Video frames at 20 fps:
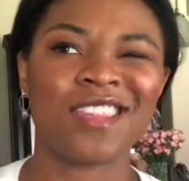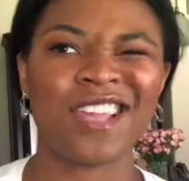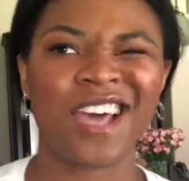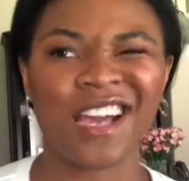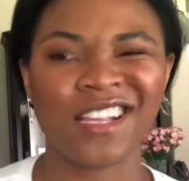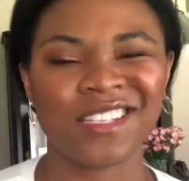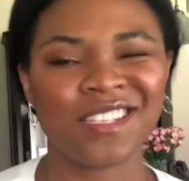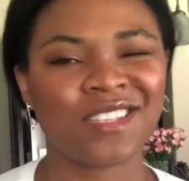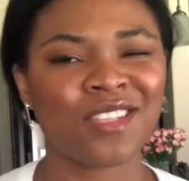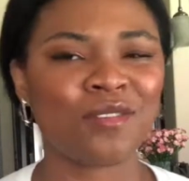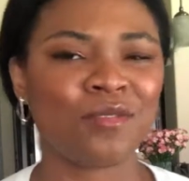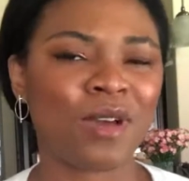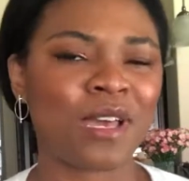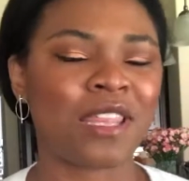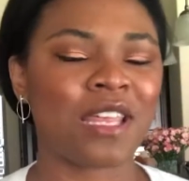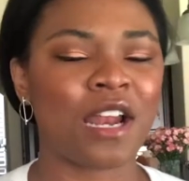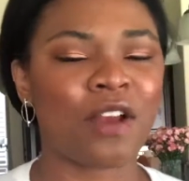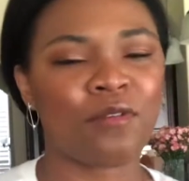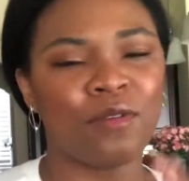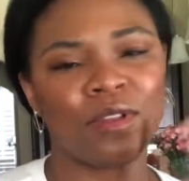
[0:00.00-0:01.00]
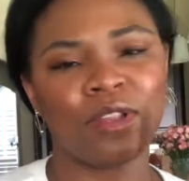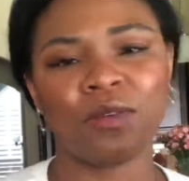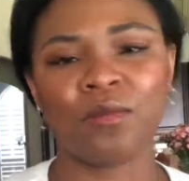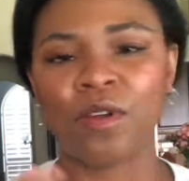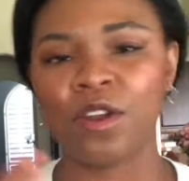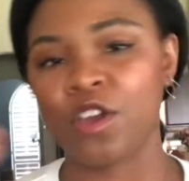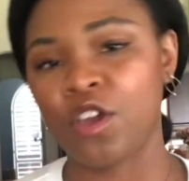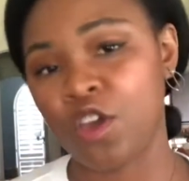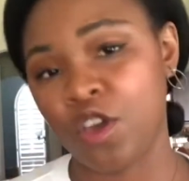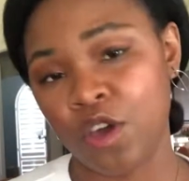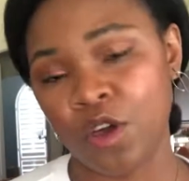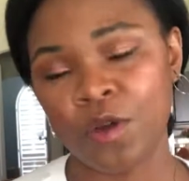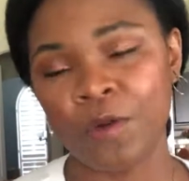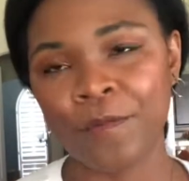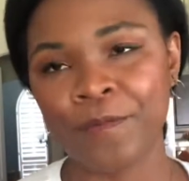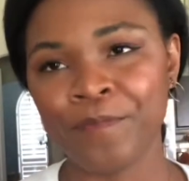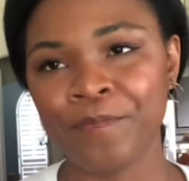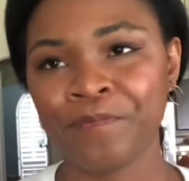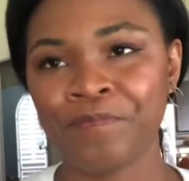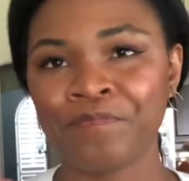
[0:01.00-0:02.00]
that's the way that I really want to
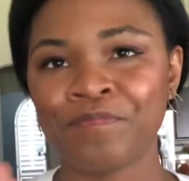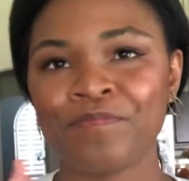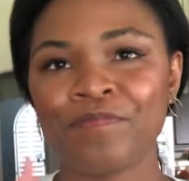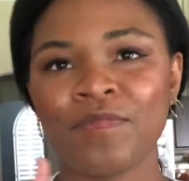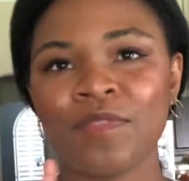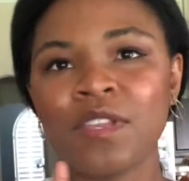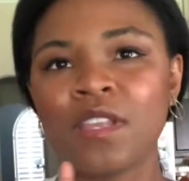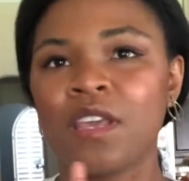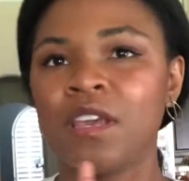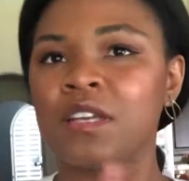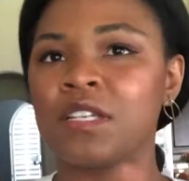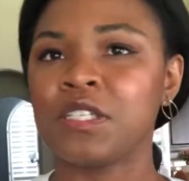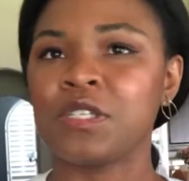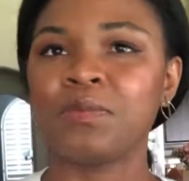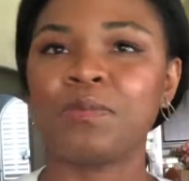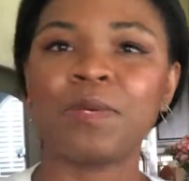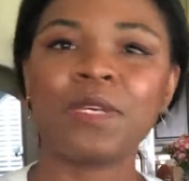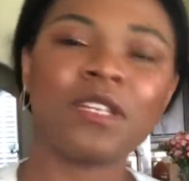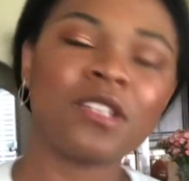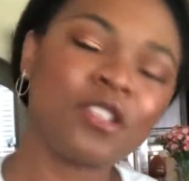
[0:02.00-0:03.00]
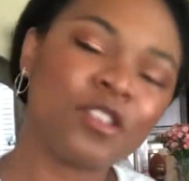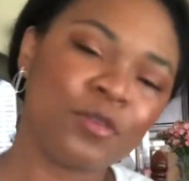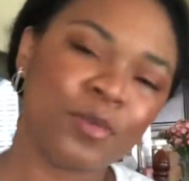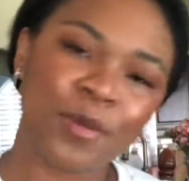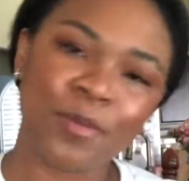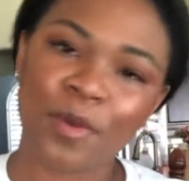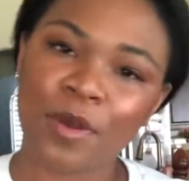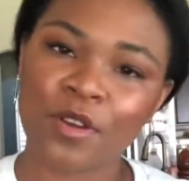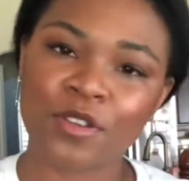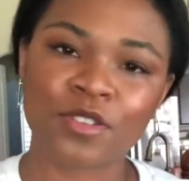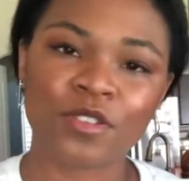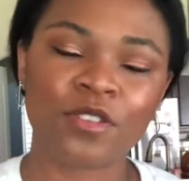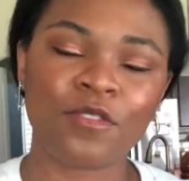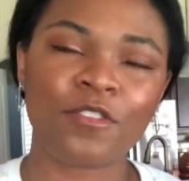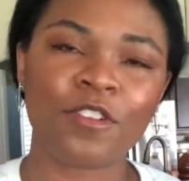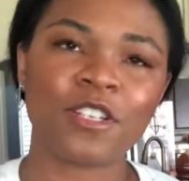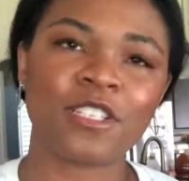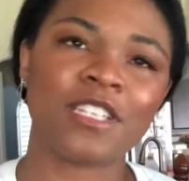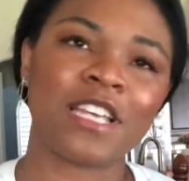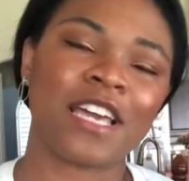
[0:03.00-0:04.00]
go. To be a little bit personal
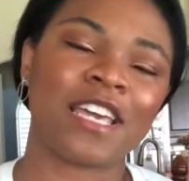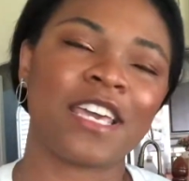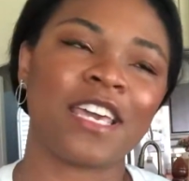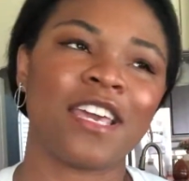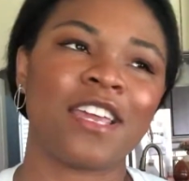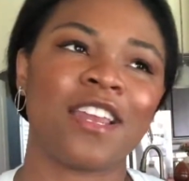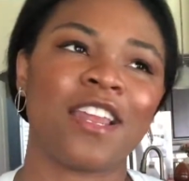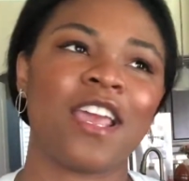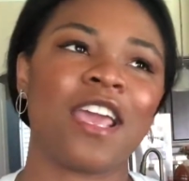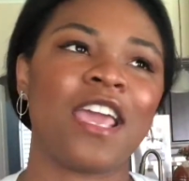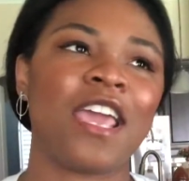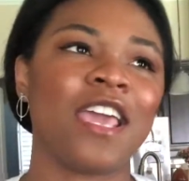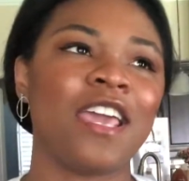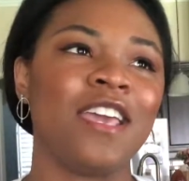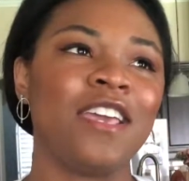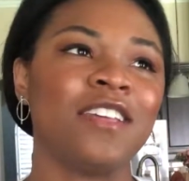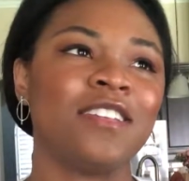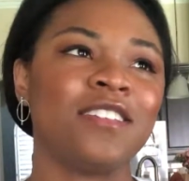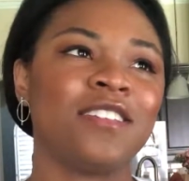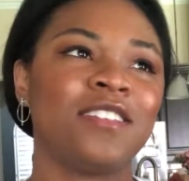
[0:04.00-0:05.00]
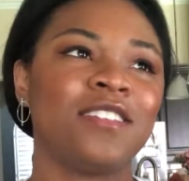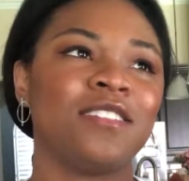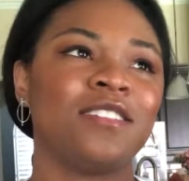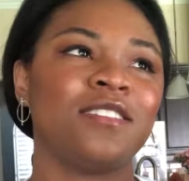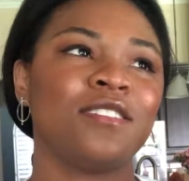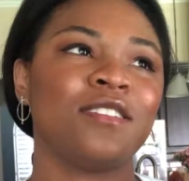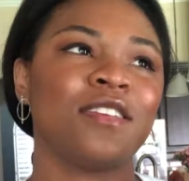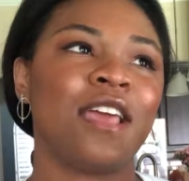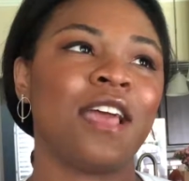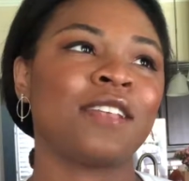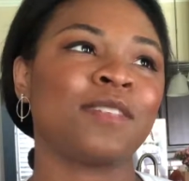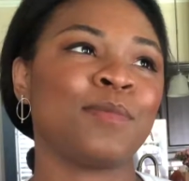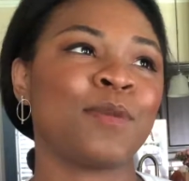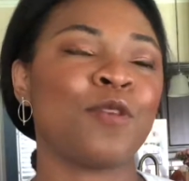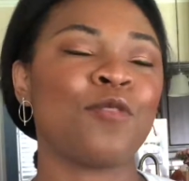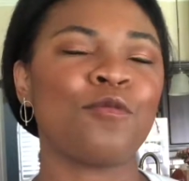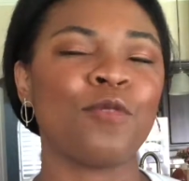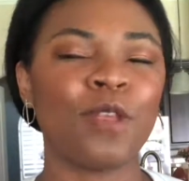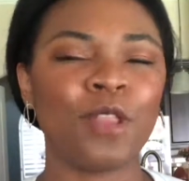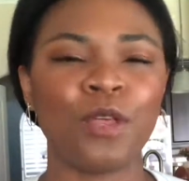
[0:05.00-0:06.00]
for a second, it has been
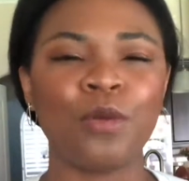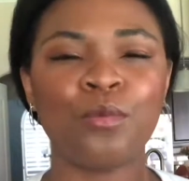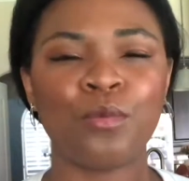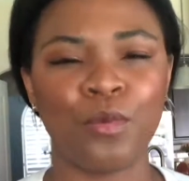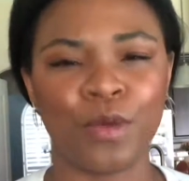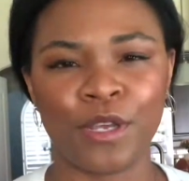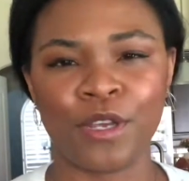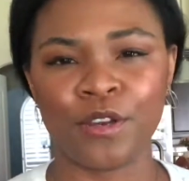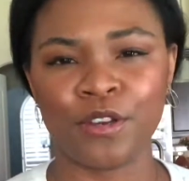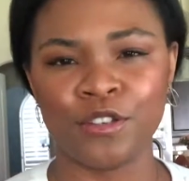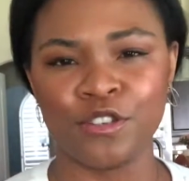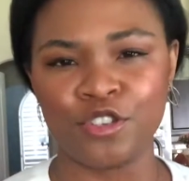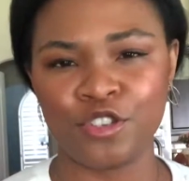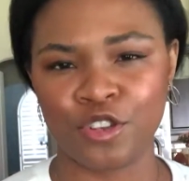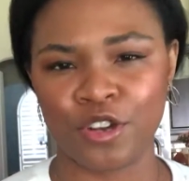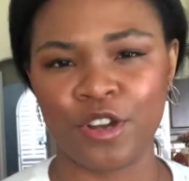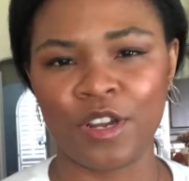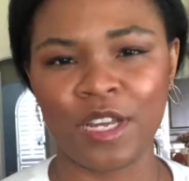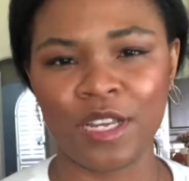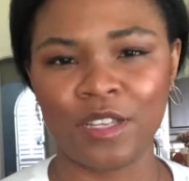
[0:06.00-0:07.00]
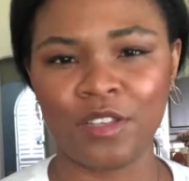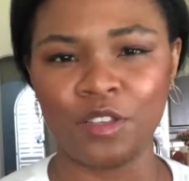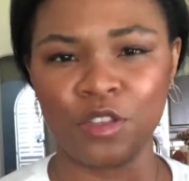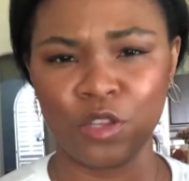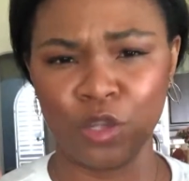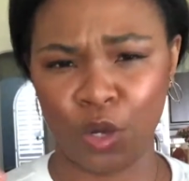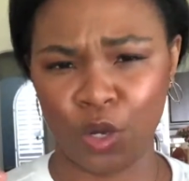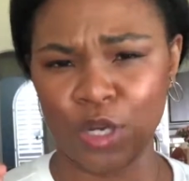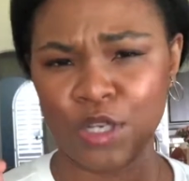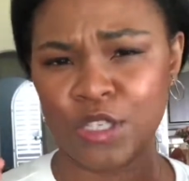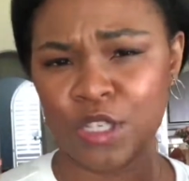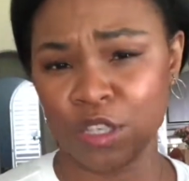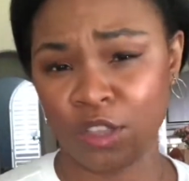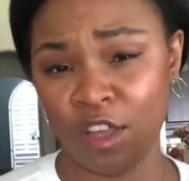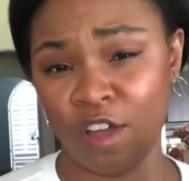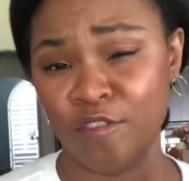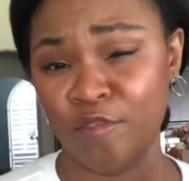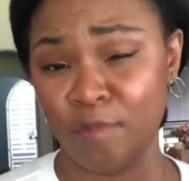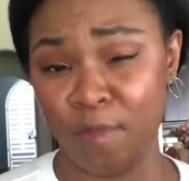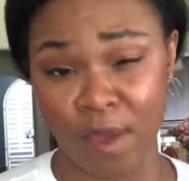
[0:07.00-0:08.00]
a really weird journey learning to
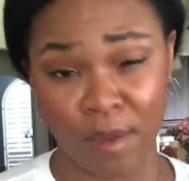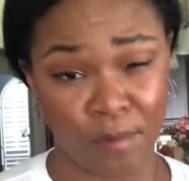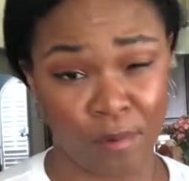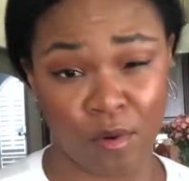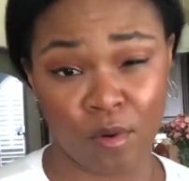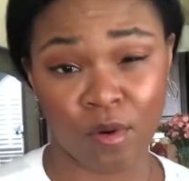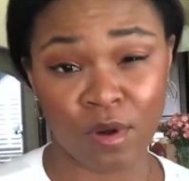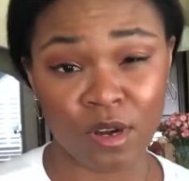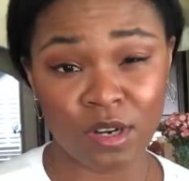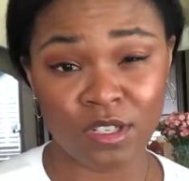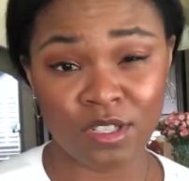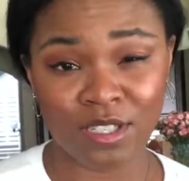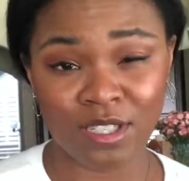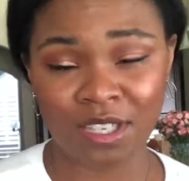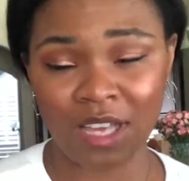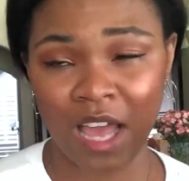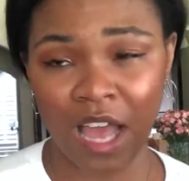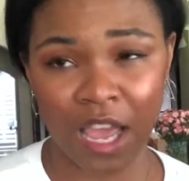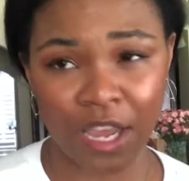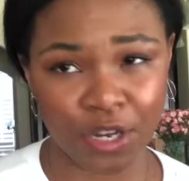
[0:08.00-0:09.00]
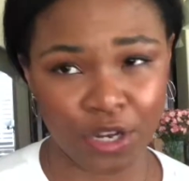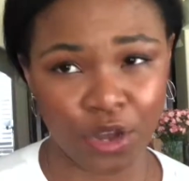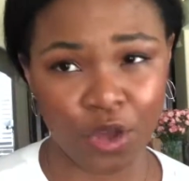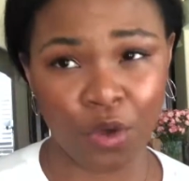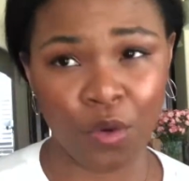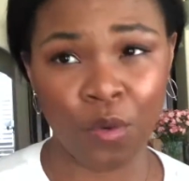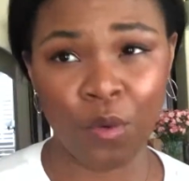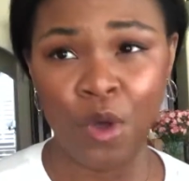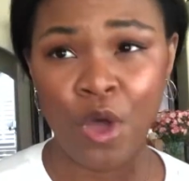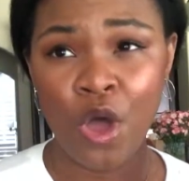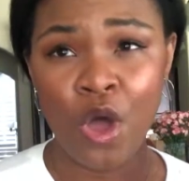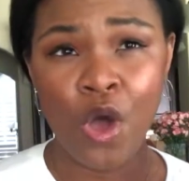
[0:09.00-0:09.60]
love my pores. I know